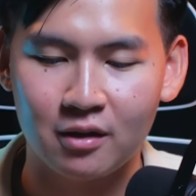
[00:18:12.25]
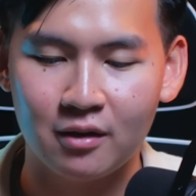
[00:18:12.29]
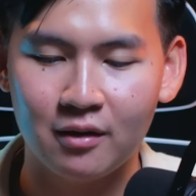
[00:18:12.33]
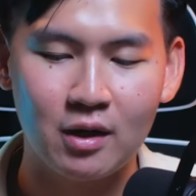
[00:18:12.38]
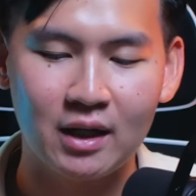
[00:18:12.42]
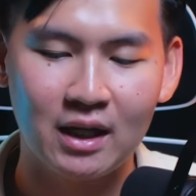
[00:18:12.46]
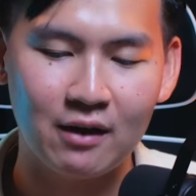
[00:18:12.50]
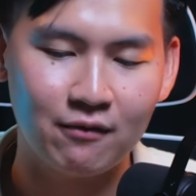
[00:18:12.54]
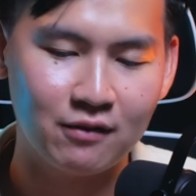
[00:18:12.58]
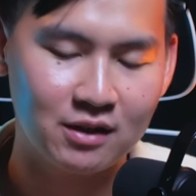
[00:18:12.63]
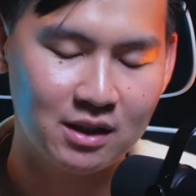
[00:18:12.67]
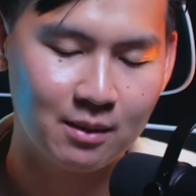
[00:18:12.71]
So I
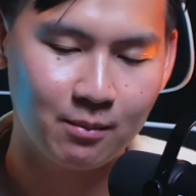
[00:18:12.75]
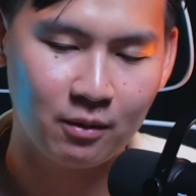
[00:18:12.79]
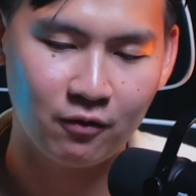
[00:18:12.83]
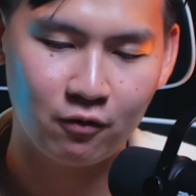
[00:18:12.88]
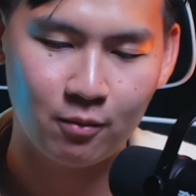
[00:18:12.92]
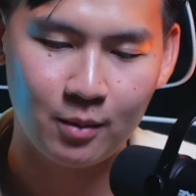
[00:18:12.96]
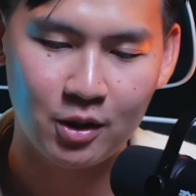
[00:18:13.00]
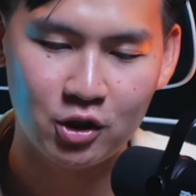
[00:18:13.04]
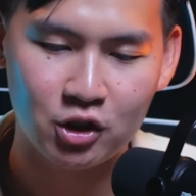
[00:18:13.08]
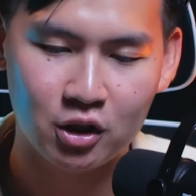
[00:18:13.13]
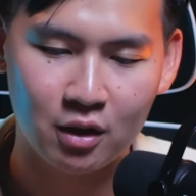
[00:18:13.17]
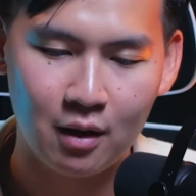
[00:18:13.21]
gave it some
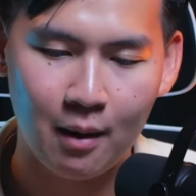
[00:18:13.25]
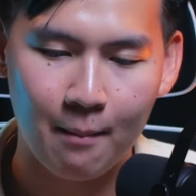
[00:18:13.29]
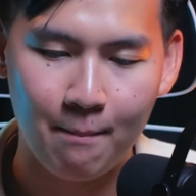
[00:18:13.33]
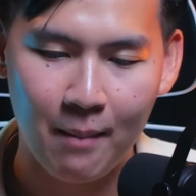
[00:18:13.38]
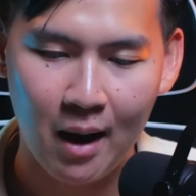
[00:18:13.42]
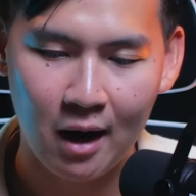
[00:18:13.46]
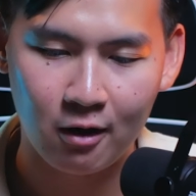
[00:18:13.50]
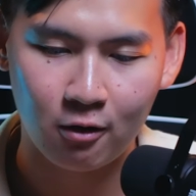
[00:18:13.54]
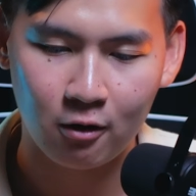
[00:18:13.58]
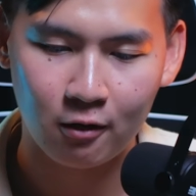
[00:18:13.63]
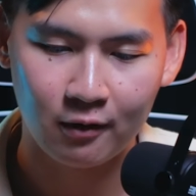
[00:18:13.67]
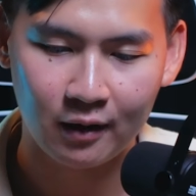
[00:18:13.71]
information,
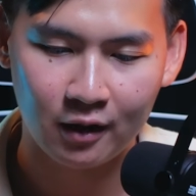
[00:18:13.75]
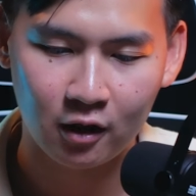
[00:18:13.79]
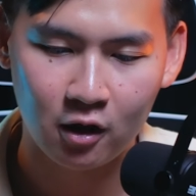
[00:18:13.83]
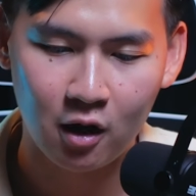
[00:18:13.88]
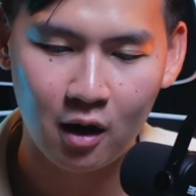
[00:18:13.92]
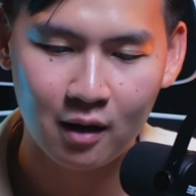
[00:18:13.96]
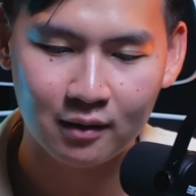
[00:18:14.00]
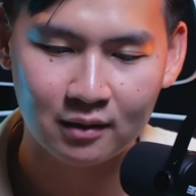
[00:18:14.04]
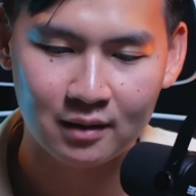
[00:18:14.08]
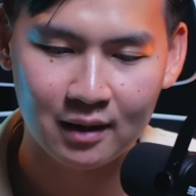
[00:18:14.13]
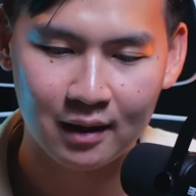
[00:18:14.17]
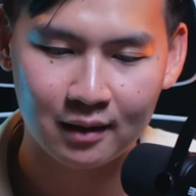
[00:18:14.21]
background and
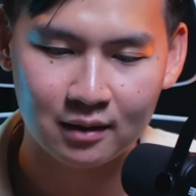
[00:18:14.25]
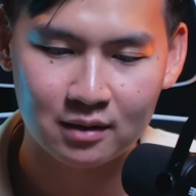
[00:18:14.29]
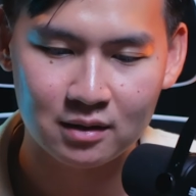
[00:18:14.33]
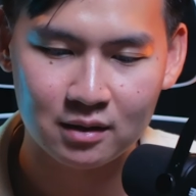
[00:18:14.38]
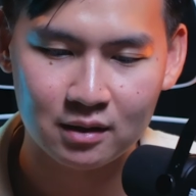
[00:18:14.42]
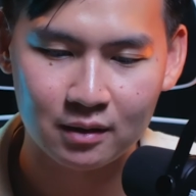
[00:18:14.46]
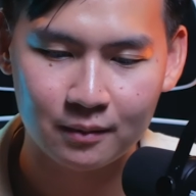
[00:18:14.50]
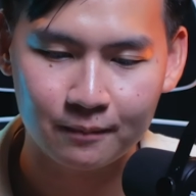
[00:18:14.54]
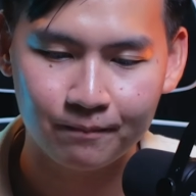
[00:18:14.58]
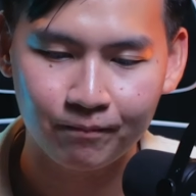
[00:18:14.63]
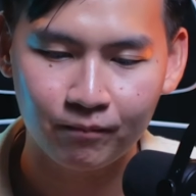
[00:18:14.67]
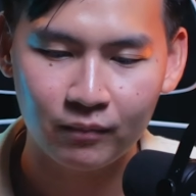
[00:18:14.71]

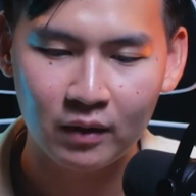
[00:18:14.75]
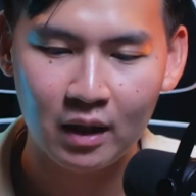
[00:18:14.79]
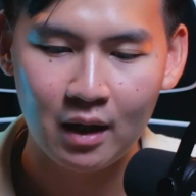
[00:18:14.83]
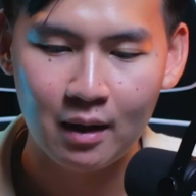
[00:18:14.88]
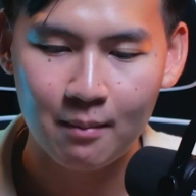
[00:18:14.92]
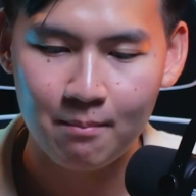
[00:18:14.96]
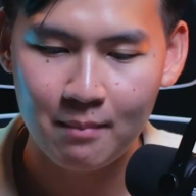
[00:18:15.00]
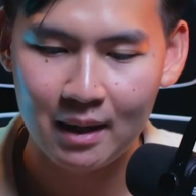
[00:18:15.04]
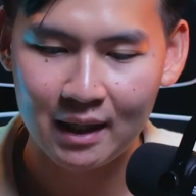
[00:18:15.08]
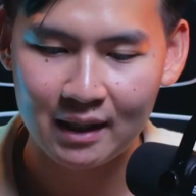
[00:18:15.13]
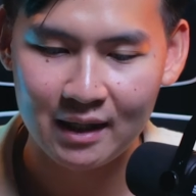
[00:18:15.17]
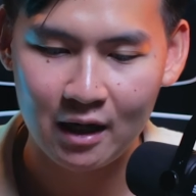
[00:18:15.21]
context,
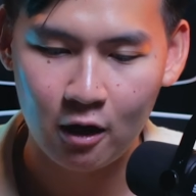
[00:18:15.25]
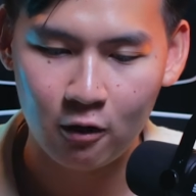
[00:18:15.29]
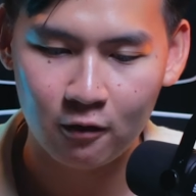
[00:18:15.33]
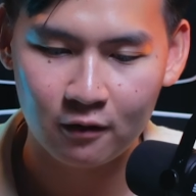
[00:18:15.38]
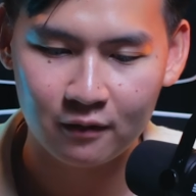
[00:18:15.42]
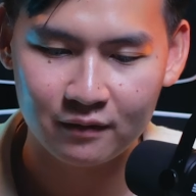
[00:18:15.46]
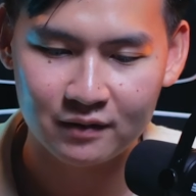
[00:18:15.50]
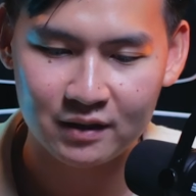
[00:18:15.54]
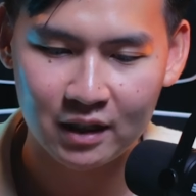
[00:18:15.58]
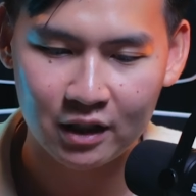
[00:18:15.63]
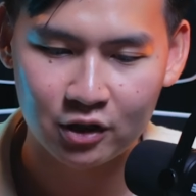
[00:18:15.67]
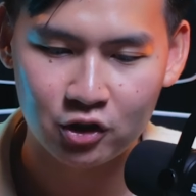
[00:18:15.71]
main
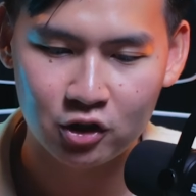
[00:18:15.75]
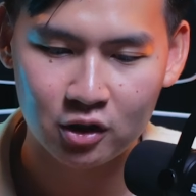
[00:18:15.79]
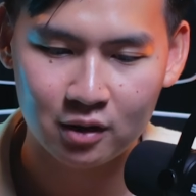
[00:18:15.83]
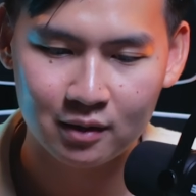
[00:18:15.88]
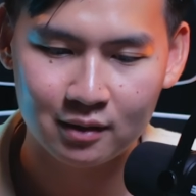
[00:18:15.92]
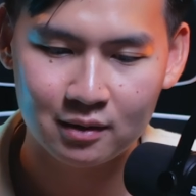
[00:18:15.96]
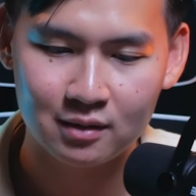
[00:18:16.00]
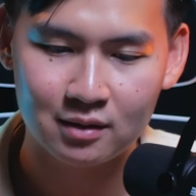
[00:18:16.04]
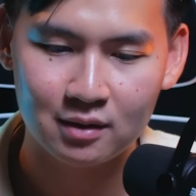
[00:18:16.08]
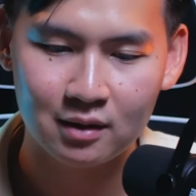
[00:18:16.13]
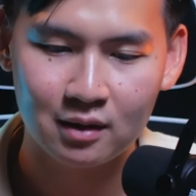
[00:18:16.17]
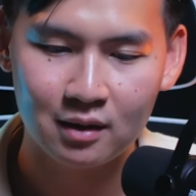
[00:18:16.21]
narrative
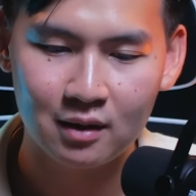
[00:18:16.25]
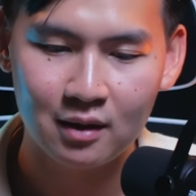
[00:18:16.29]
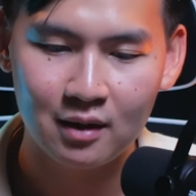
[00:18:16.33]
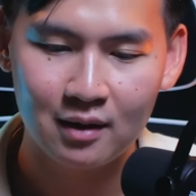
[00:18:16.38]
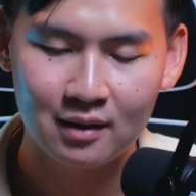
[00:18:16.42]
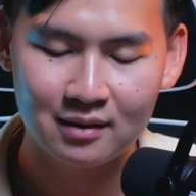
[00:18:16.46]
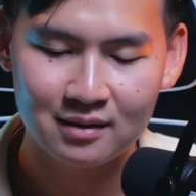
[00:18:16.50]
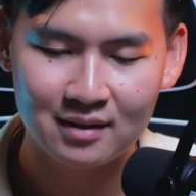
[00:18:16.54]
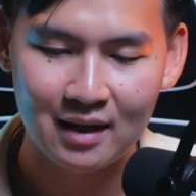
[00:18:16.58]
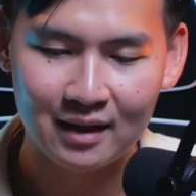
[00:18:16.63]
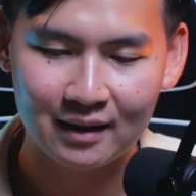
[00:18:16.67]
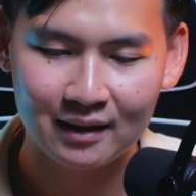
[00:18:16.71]
sections,
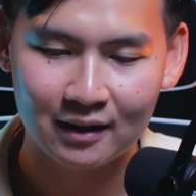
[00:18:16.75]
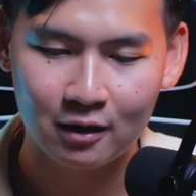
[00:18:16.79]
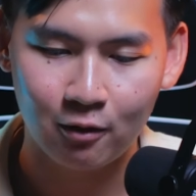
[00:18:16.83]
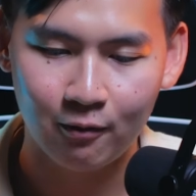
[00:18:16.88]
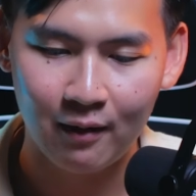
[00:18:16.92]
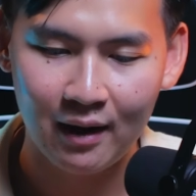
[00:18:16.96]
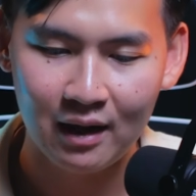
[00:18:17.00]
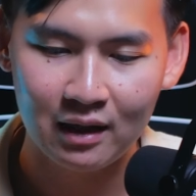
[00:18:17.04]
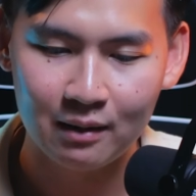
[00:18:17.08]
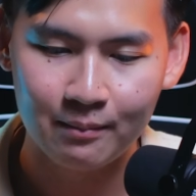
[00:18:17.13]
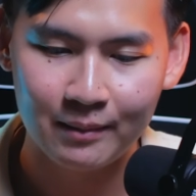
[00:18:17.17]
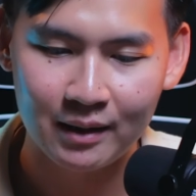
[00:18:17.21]
technical
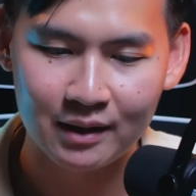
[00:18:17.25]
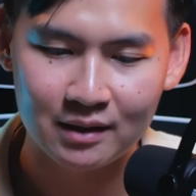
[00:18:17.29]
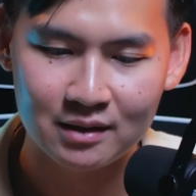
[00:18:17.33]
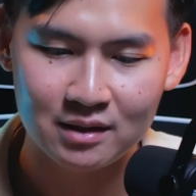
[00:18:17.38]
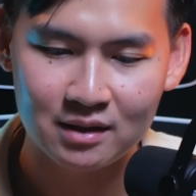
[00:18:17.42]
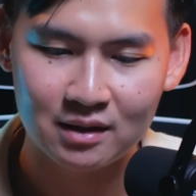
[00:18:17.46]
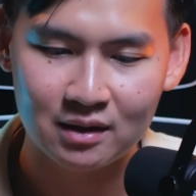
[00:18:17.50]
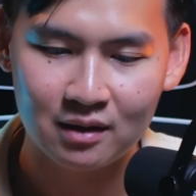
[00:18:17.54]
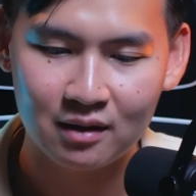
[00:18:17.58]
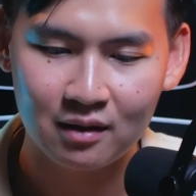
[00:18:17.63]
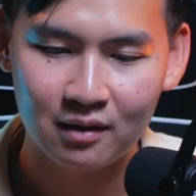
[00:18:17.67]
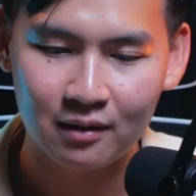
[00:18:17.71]

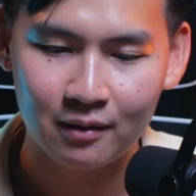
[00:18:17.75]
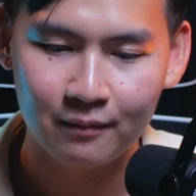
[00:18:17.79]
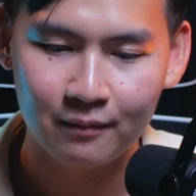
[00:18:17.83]
elements,